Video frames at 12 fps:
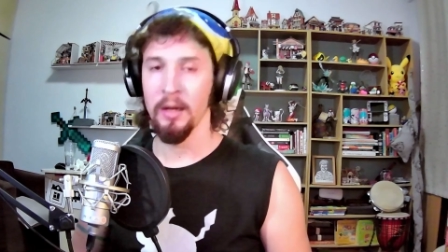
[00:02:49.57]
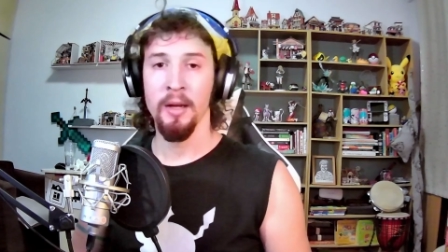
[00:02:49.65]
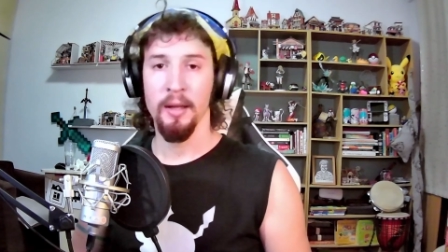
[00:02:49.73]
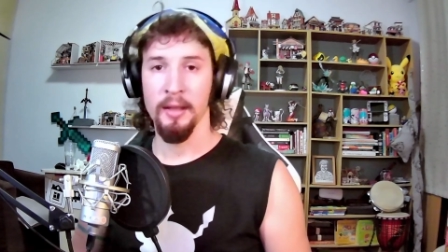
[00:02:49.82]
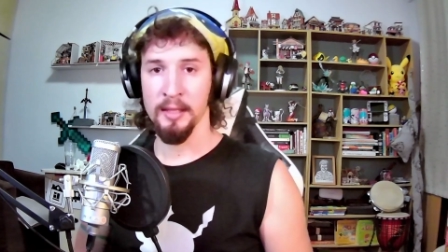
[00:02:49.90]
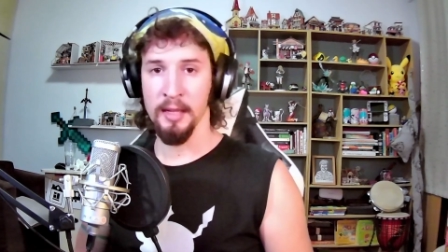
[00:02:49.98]

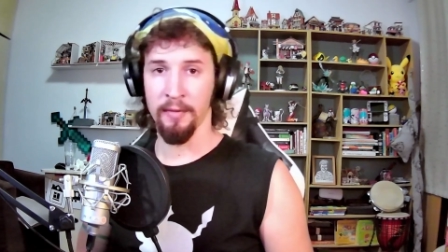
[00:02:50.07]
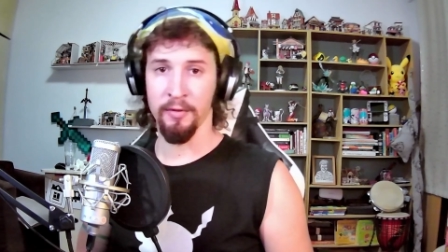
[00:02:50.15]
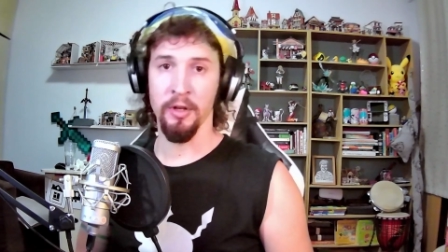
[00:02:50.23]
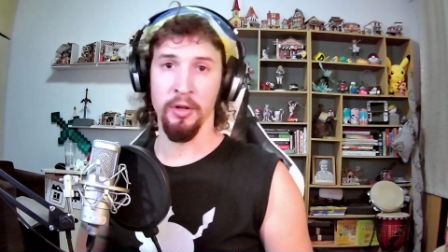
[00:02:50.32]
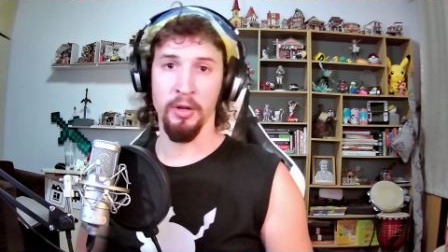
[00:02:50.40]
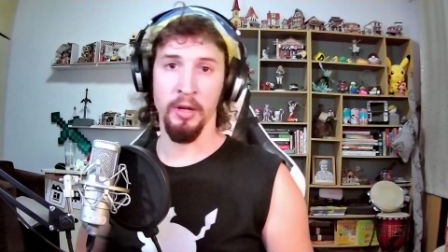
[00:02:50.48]
This
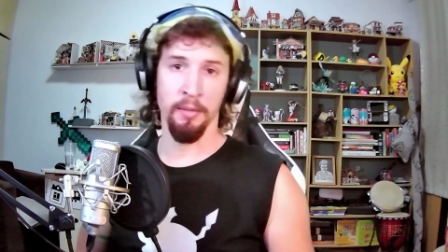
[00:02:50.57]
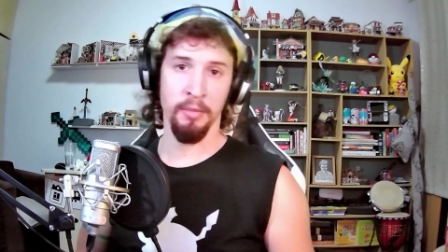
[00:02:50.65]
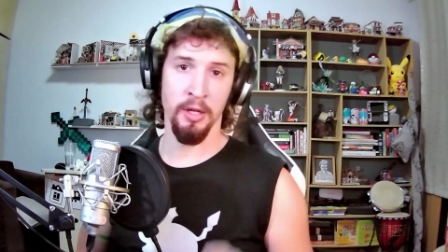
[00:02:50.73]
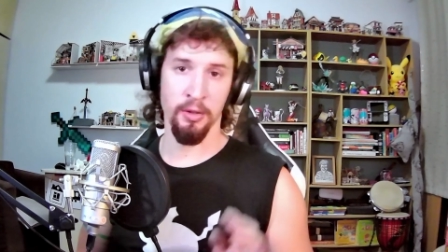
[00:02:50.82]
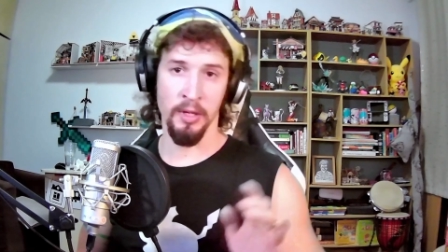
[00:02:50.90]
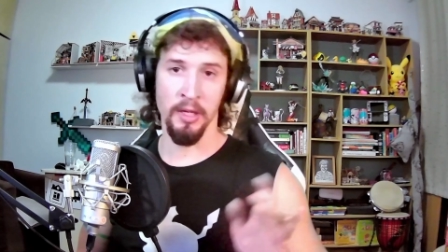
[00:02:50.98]
afternoon, in
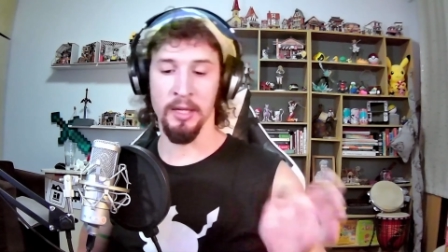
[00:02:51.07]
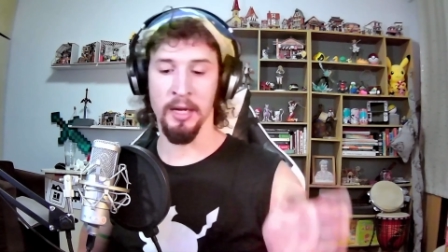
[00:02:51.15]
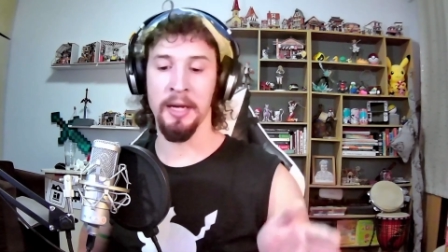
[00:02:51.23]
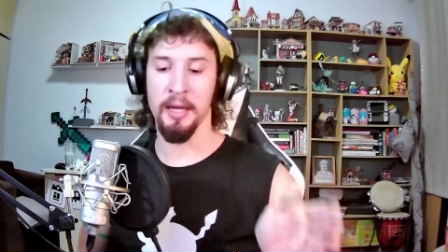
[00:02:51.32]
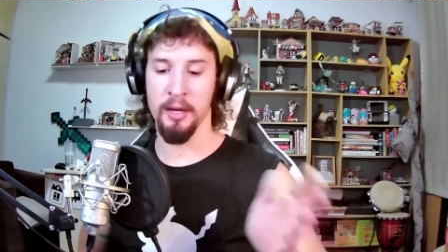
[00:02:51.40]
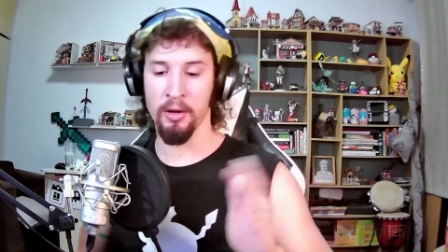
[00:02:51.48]
between
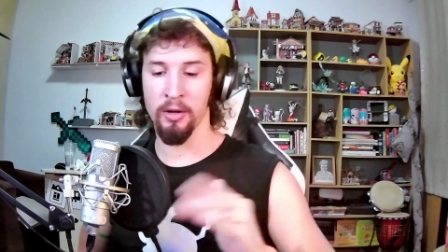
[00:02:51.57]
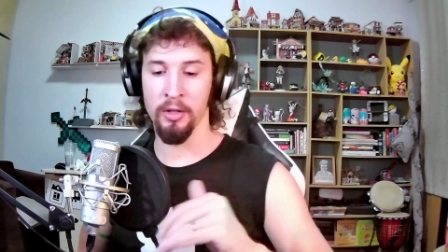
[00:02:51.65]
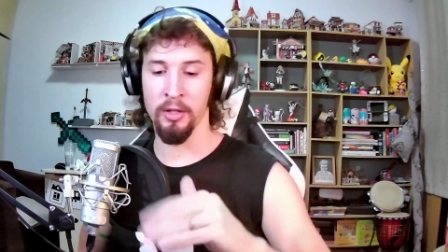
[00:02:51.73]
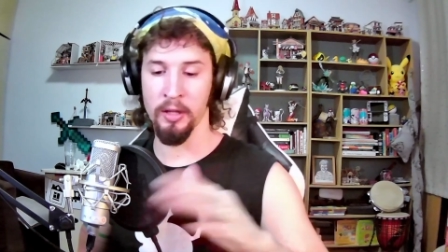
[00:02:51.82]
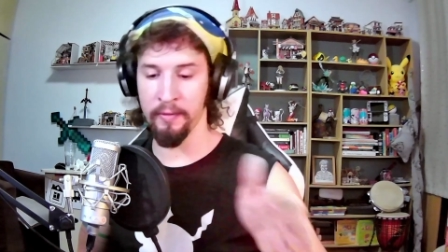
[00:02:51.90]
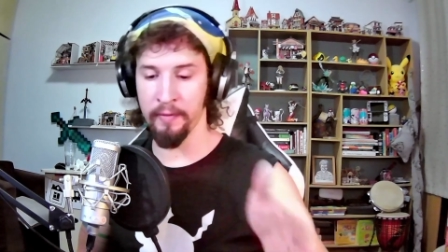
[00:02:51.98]
taking her
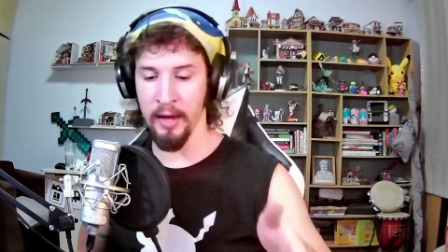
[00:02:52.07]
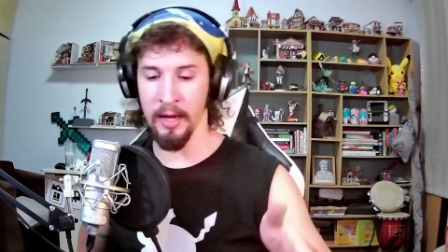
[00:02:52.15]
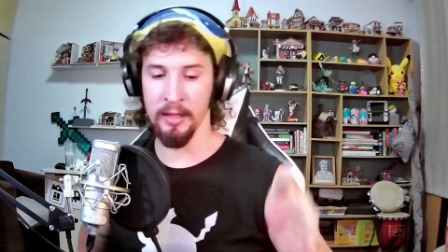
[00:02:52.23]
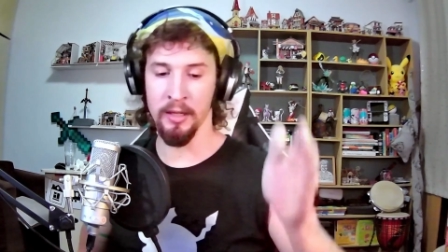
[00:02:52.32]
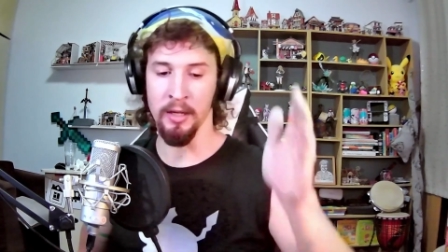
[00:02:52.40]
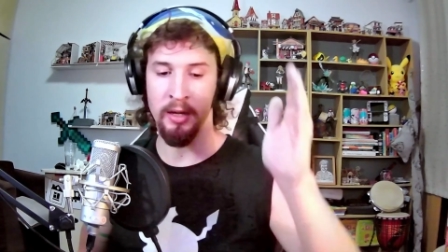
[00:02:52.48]
to the
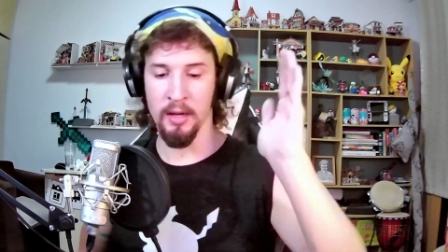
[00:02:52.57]
vet,